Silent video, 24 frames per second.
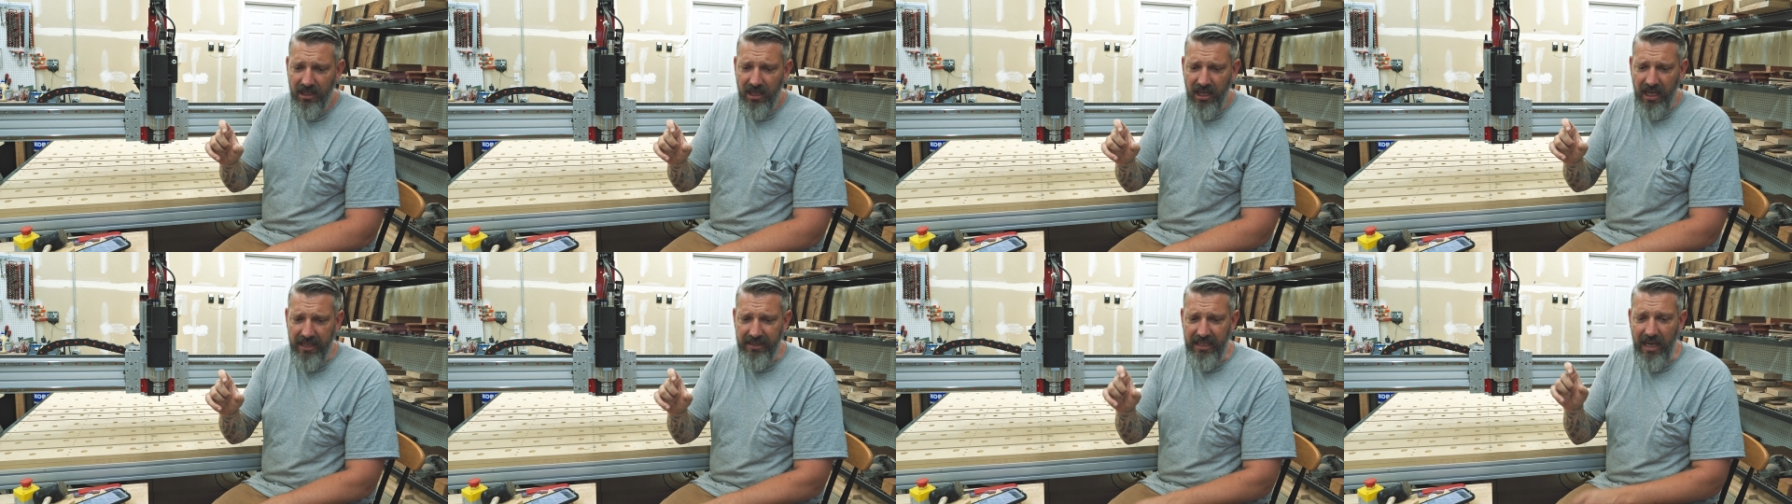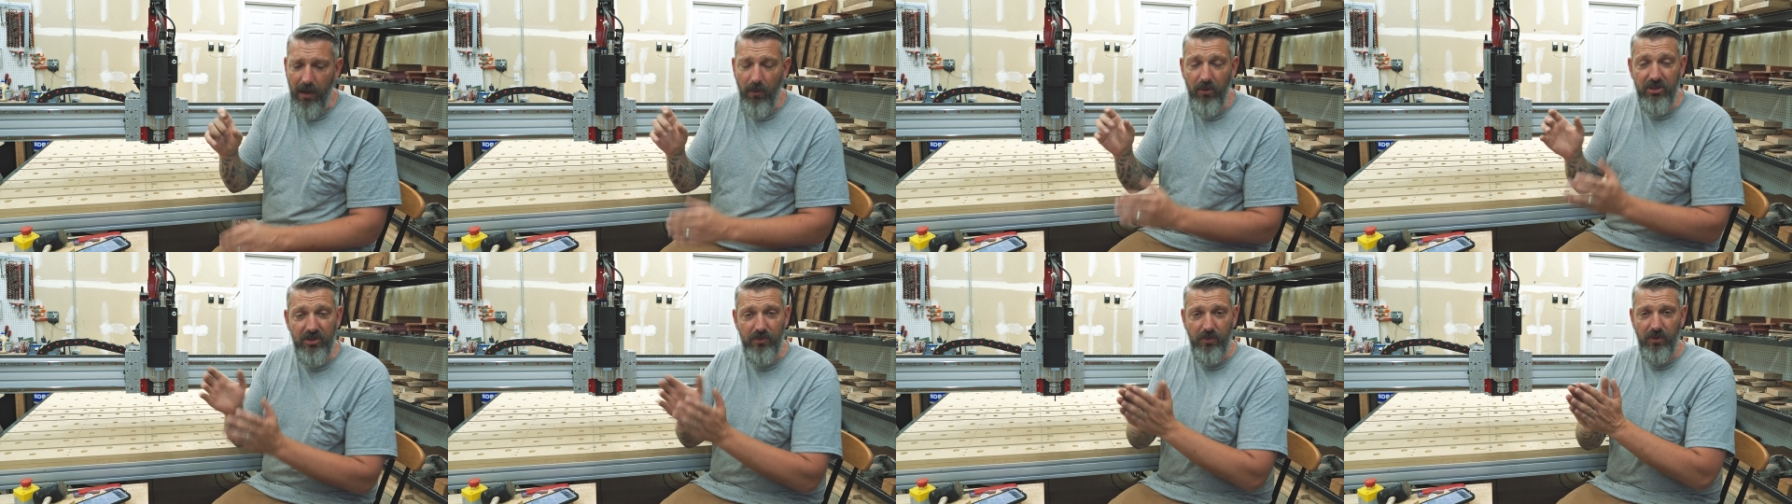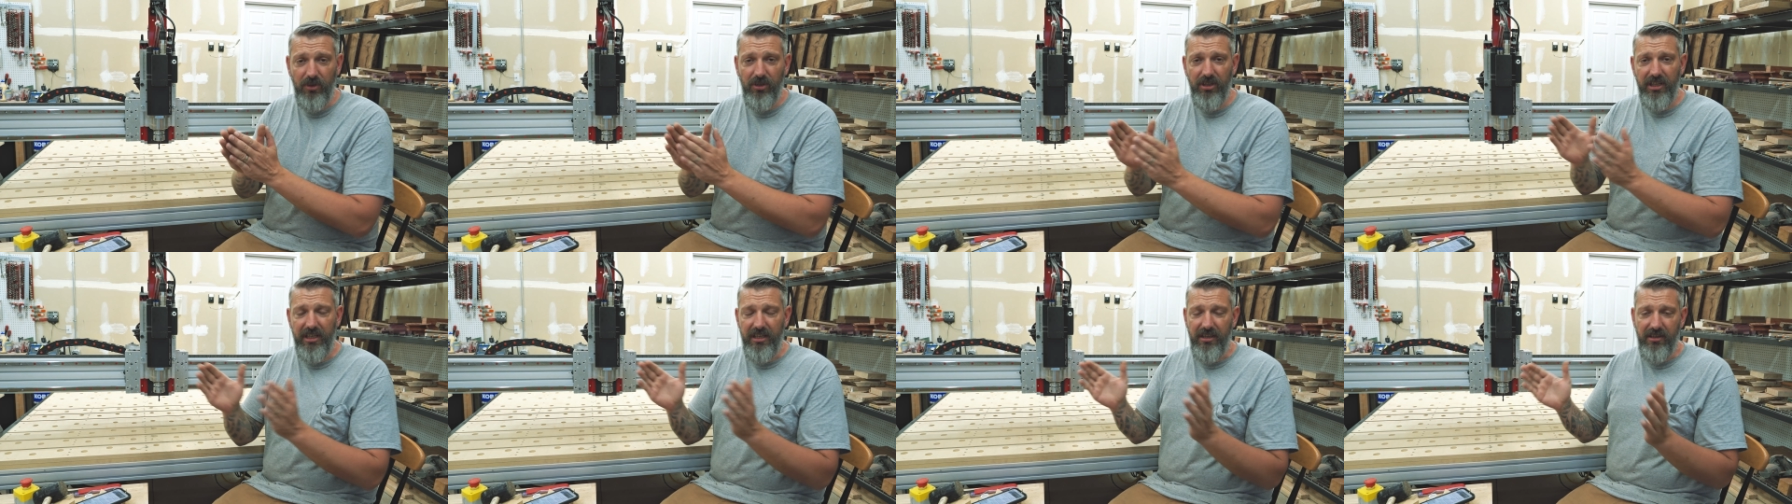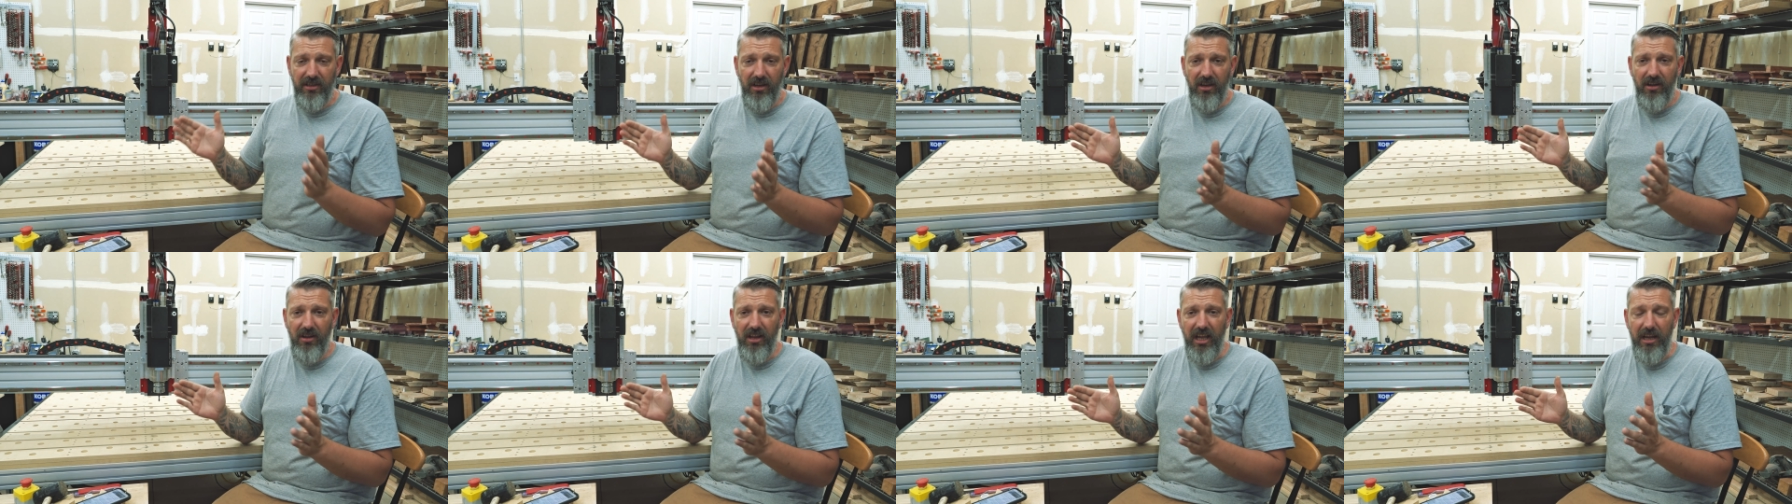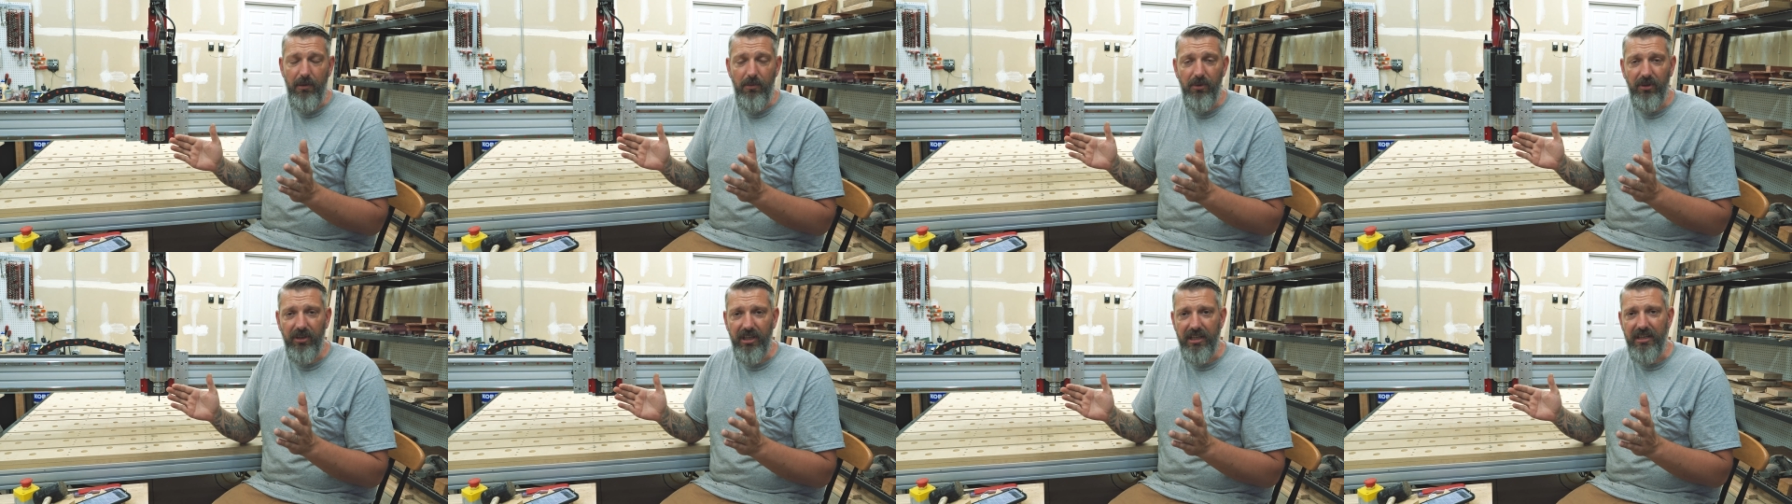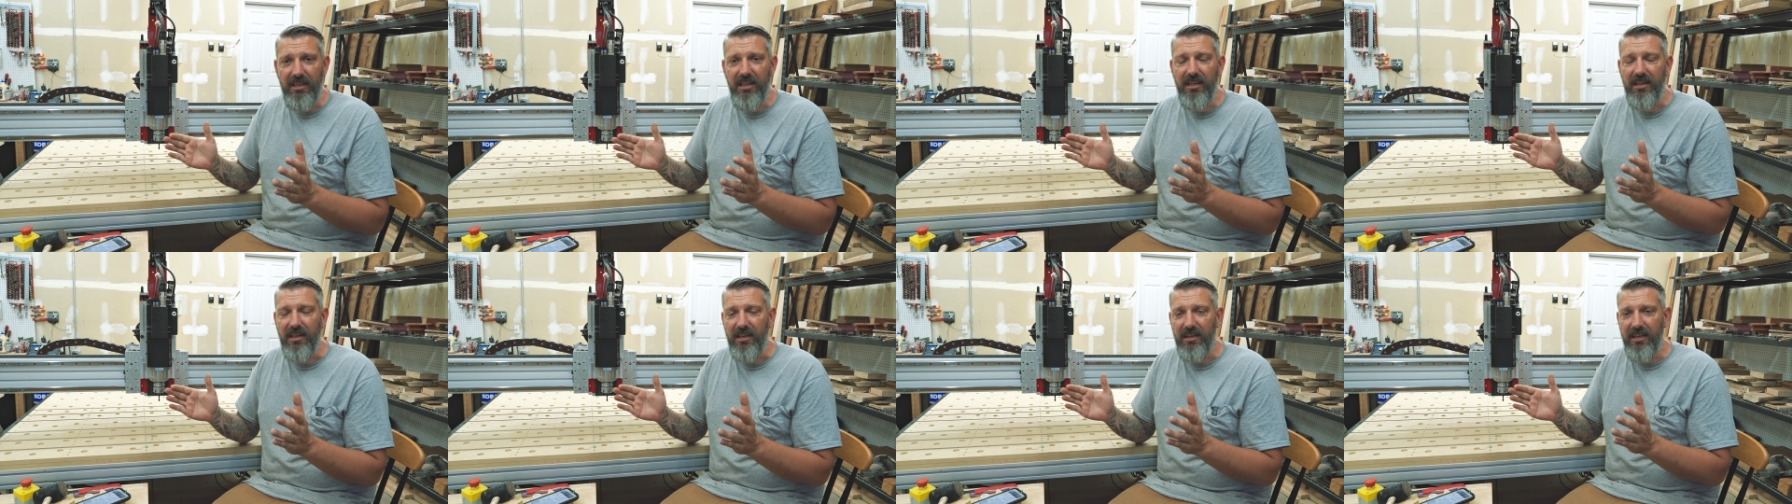And that was really all I really
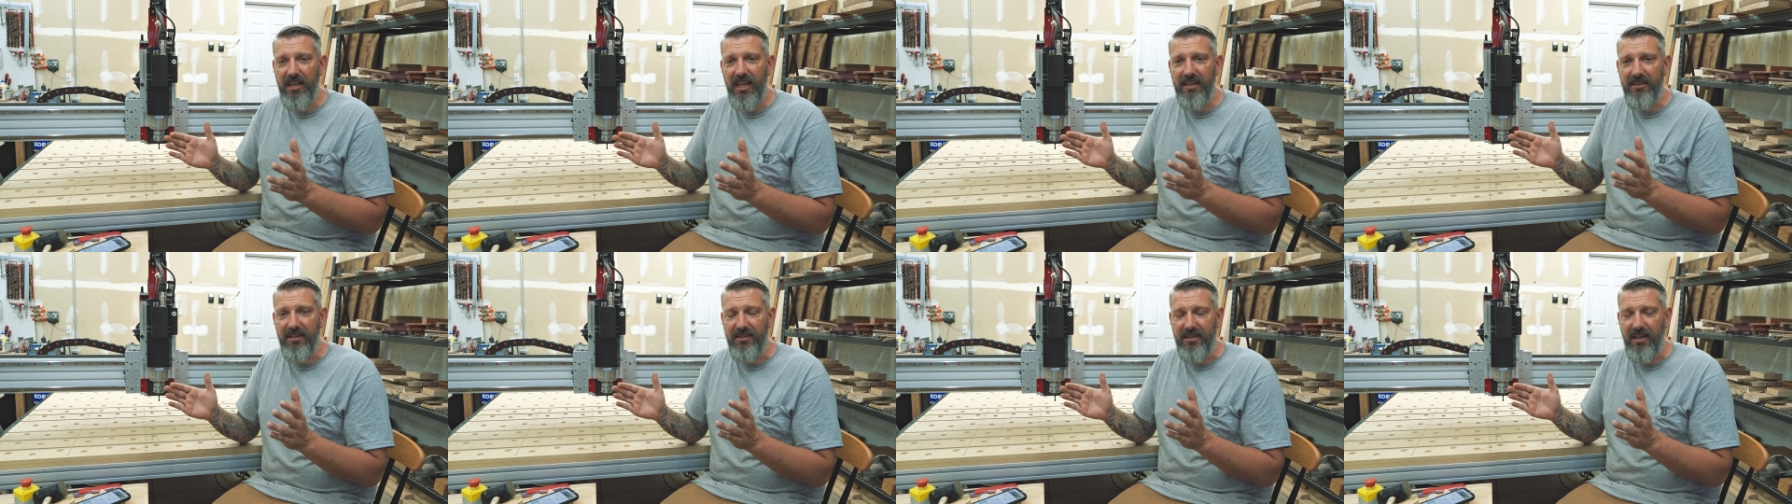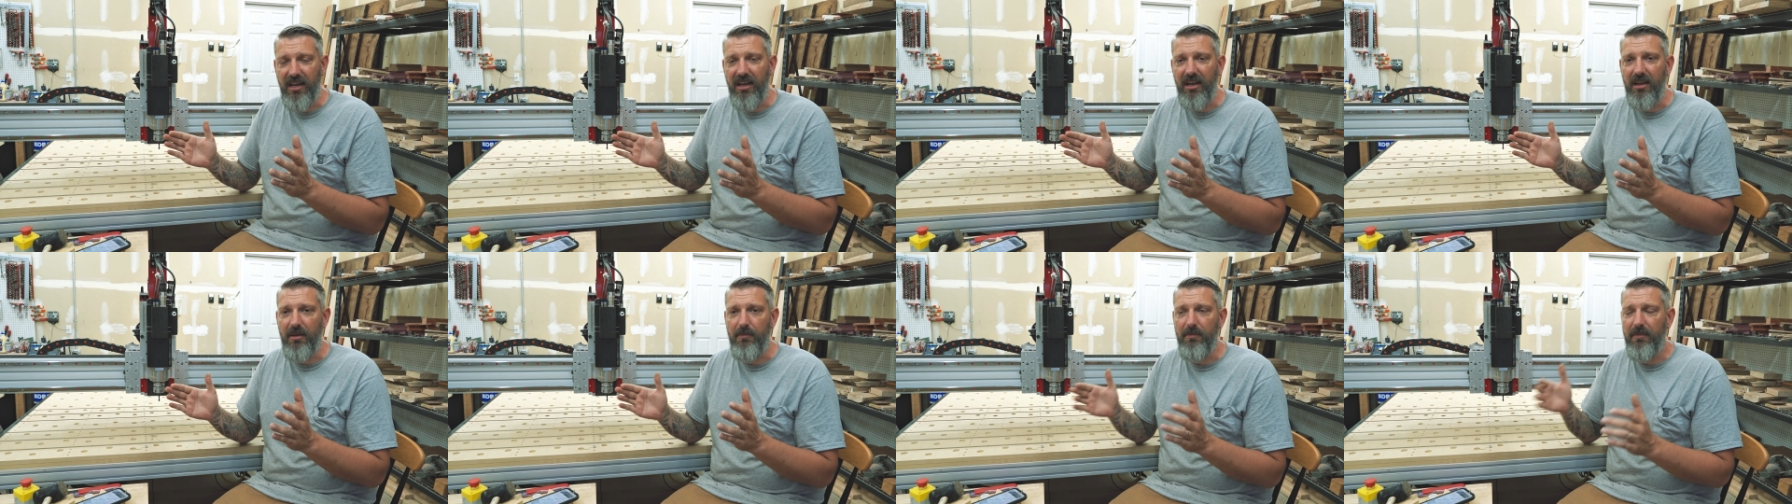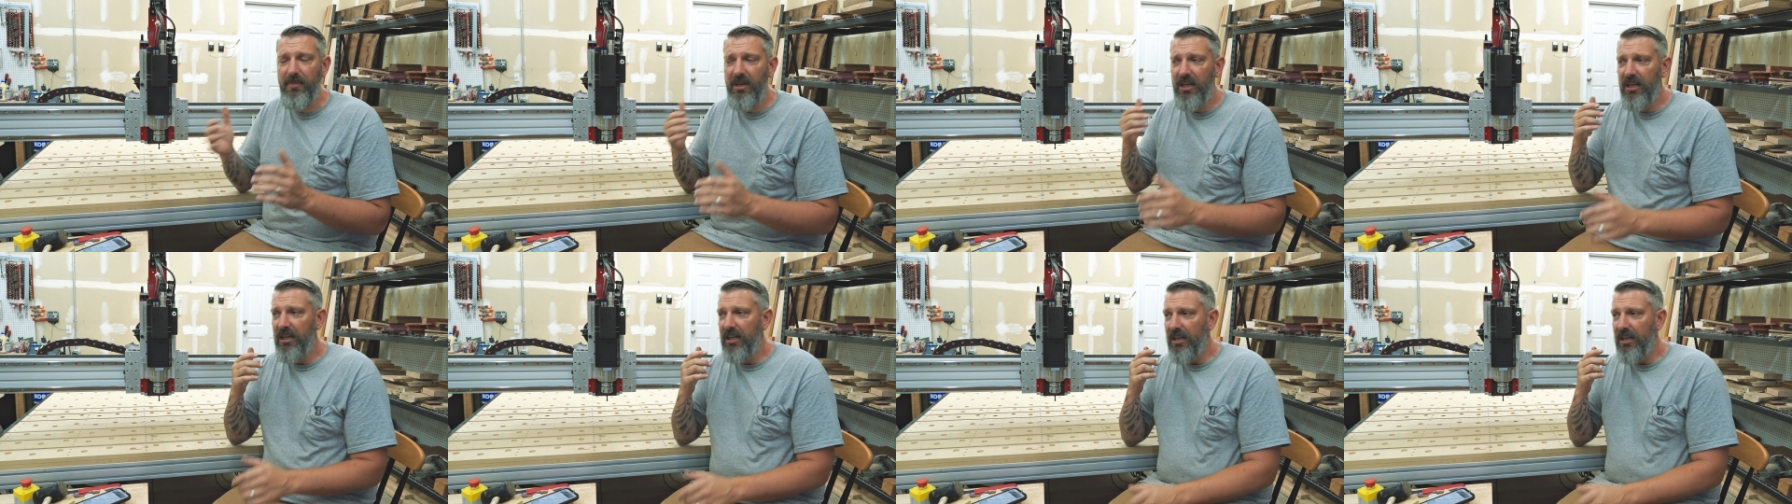needed at the time.